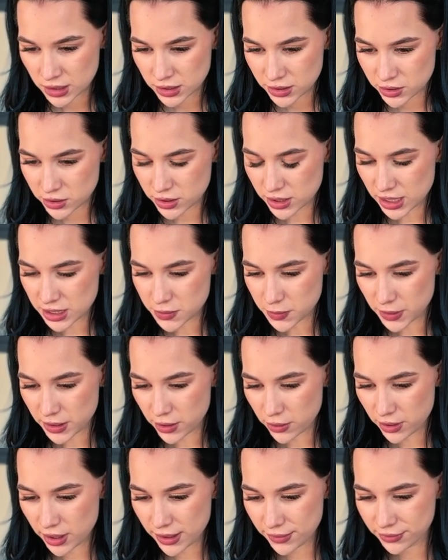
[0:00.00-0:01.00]
So that's why I
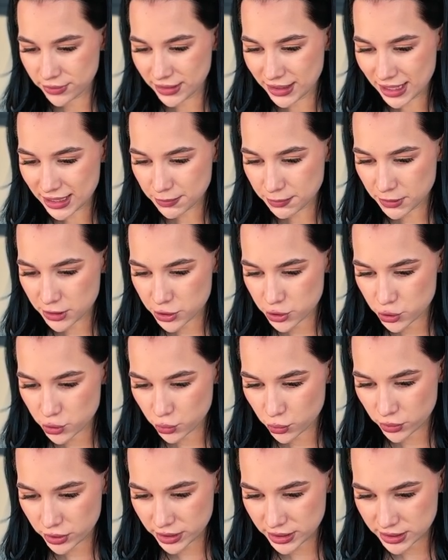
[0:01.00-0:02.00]
don't have that much
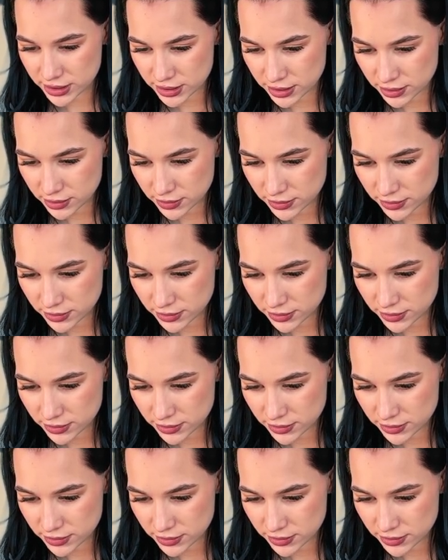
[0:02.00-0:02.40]
choice.